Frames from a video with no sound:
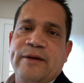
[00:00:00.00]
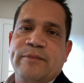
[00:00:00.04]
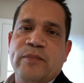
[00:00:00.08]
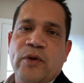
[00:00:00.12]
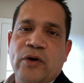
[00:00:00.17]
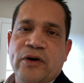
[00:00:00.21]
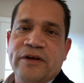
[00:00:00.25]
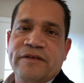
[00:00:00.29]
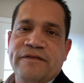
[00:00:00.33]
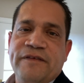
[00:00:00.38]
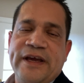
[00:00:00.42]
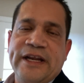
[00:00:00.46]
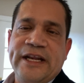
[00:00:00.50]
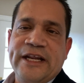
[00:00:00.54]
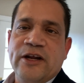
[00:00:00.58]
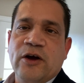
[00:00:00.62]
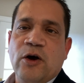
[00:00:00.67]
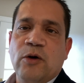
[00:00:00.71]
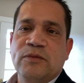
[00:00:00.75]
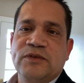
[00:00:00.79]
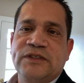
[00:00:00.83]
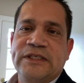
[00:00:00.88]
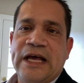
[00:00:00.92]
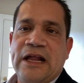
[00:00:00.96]
of motivated
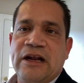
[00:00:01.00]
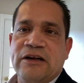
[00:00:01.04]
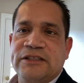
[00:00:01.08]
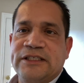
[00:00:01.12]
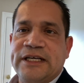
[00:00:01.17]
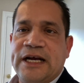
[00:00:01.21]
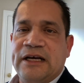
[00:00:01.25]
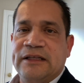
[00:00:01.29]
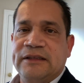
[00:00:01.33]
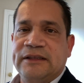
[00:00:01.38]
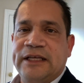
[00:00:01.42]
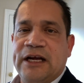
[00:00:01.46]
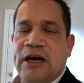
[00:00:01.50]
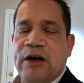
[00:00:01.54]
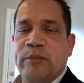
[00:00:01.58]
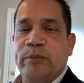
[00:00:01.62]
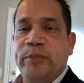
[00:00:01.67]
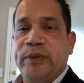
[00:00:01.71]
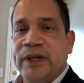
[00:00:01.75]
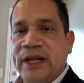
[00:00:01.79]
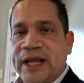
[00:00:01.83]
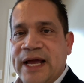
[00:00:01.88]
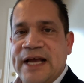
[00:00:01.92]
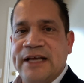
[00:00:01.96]
home sellers out there,
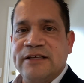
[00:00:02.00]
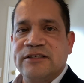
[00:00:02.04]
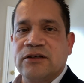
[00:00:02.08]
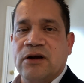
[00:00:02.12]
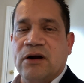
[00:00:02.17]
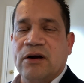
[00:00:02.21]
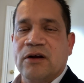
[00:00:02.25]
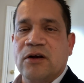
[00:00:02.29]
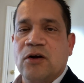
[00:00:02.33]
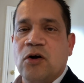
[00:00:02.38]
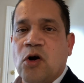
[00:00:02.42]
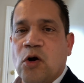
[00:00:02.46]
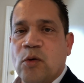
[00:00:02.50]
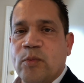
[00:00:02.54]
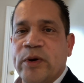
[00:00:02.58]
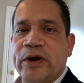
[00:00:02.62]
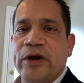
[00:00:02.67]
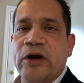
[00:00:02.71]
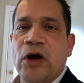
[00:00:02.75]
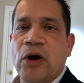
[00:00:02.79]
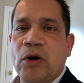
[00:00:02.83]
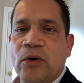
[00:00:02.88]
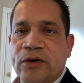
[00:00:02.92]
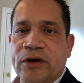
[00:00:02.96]
plus our
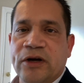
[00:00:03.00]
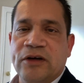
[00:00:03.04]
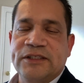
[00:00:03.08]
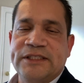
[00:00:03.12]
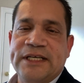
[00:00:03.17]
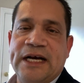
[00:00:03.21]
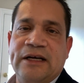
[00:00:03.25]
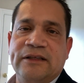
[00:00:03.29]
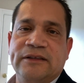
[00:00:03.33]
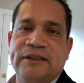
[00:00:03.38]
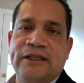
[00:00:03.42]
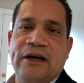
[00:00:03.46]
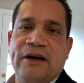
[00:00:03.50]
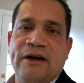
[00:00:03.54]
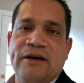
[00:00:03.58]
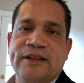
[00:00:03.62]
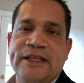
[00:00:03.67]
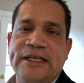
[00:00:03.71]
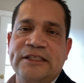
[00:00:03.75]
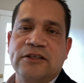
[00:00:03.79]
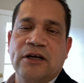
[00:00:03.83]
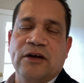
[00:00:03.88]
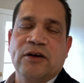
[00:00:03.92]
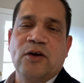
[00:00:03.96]
corporate owners out there.
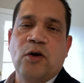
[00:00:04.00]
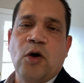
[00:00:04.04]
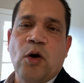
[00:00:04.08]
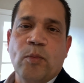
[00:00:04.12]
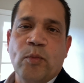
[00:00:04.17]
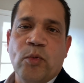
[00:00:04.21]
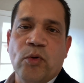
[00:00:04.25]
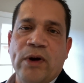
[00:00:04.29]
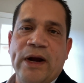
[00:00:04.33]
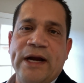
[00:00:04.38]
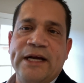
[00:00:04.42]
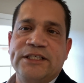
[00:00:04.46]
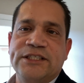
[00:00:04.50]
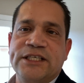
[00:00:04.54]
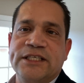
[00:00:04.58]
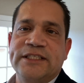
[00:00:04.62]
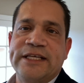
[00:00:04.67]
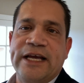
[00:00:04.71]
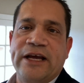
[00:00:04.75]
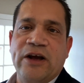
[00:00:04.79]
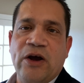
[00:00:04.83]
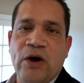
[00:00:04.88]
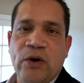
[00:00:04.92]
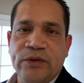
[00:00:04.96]
These are corporations
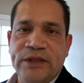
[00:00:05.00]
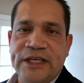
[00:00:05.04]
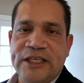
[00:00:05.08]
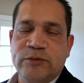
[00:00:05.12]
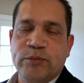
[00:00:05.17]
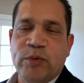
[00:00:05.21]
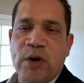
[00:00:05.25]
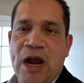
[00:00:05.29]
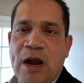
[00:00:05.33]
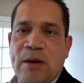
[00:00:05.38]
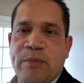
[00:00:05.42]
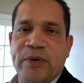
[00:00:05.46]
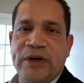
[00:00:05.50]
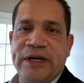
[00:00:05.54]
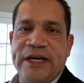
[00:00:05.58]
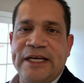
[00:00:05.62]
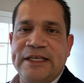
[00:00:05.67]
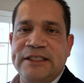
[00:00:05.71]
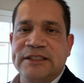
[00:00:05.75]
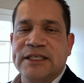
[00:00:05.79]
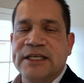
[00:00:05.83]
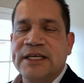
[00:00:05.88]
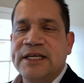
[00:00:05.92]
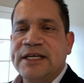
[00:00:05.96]
that own these
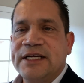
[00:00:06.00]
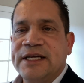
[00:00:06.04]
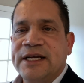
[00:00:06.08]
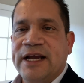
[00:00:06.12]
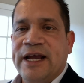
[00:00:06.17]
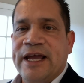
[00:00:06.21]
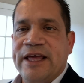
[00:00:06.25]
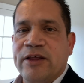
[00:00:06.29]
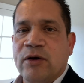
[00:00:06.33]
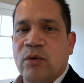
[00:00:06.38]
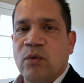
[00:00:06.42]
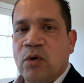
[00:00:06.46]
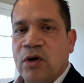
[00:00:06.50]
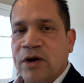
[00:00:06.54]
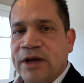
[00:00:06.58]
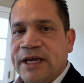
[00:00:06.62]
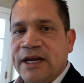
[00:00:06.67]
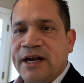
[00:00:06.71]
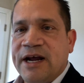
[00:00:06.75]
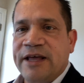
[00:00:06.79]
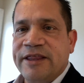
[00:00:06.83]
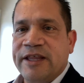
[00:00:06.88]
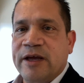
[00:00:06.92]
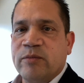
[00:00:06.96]
properties and they're
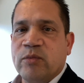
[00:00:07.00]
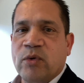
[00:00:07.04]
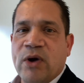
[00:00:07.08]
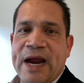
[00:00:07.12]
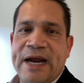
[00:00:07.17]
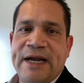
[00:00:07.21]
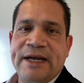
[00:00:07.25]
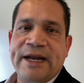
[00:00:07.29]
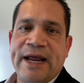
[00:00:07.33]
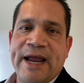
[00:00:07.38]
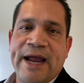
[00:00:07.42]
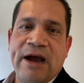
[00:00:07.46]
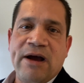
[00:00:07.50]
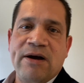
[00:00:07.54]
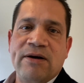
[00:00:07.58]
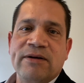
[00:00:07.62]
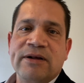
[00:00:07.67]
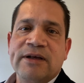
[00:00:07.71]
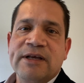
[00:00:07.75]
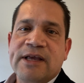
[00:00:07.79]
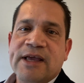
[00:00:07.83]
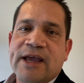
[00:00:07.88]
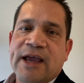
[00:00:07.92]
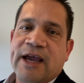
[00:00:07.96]
working on them right
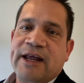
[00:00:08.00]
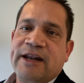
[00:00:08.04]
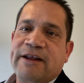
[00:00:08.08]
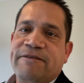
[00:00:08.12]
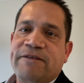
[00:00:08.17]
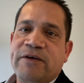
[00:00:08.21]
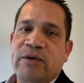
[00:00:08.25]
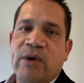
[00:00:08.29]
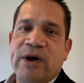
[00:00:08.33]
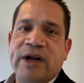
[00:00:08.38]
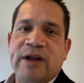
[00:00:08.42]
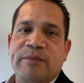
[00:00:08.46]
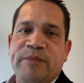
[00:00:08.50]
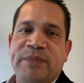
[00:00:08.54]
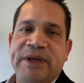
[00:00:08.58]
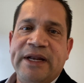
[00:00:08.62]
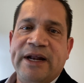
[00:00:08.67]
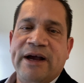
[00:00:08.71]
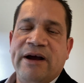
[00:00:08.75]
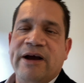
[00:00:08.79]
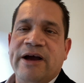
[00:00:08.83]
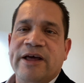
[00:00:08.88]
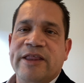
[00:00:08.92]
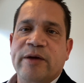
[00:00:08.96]
now. And if you want to beat
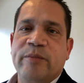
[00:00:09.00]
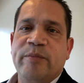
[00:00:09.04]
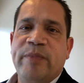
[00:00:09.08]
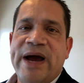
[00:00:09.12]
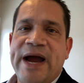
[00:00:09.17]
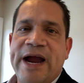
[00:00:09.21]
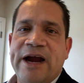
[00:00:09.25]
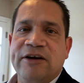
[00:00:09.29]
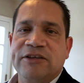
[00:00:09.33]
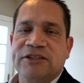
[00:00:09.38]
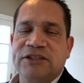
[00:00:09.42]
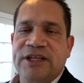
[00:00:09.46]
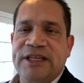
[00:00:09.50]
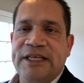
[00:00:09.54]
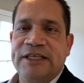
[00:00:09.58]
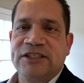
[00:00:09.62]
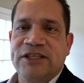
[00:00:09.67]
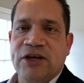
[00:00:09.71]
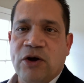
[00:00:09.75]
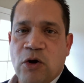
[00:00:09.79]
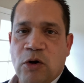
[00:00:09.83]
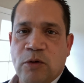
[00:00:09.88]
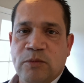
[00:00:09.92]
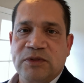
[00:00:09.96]
out other buyers to these
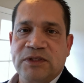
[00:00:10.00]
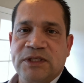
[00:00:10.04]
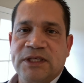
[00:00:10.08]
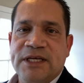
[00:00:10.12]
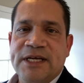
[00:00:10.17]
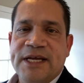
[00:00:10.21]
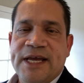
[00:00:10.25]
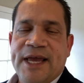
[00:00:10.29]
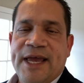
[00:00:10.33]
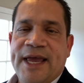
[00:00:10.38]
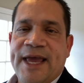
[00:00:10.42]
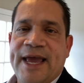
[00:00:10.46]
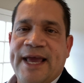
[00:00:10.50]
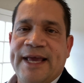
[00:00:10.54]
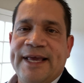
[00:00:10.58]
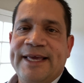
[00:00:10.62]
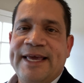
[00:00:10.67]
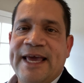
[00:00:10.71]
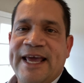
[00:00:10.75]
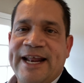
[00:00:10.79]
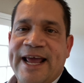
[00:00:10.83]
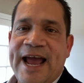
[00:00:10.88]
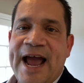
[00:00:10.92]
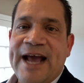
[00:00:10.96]
homes and
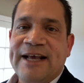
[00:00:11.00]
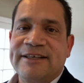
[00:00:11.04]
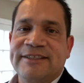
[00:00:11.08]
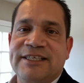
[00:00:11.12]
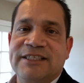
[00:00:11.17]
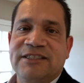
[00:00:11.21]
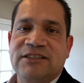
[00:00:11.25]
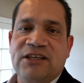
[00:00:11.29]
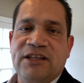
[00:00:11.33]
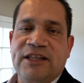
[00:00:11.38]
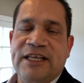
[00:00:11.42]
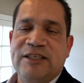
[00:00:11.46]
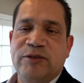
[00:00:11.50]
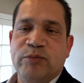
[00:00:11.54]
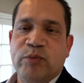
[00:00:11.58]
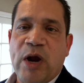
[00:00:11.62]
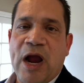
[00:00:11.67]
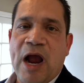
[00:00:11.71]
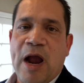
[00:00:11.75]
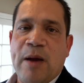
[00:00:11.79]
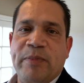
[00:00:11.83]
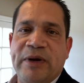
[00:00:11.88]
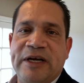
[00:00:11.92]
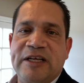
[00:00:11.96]
get access to these
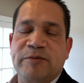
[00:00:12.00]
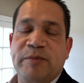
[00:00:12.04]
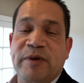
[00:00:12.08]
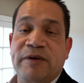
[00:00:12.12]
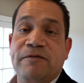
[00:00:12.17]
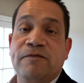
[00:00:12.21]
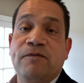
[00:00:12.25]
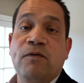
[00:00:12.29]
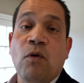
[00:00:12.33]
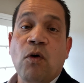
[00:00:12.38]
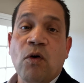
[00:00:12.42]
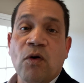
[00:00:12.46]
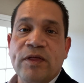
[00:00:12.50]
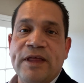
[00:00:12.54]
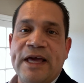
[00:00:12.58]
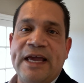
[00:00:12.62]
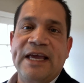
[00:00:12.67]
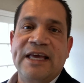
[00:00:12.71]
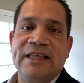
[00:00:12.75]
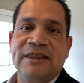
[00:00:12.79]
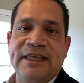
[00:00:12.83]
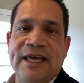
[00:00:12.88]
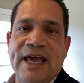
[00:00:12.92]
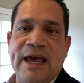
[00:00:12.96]
properties before they
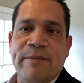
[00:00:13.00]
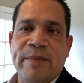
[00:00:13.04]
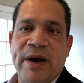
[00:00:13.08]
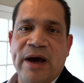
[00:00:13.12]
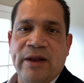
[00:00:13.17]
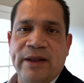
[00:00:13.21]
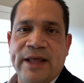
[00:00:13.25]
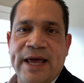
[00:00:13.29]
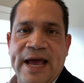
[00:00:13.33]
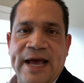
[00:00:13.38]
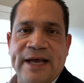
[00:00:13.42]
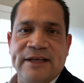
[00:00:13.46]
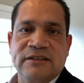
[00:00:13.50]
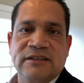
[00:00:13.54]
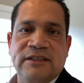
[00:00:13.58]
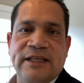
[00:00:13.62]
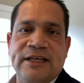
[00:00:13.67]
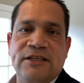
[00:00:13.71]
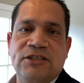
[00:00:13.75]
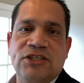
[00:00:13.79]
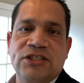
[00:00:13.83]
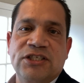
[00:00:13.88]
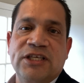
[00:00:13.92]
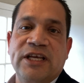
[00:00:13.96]
hit the MLS,
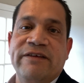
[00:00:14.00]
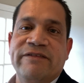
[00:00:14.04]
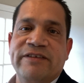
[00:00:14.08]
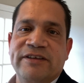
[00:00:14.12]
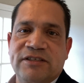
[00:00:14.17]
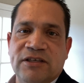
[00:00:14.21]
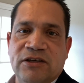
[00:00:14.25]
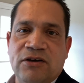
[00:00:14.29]
then just give us a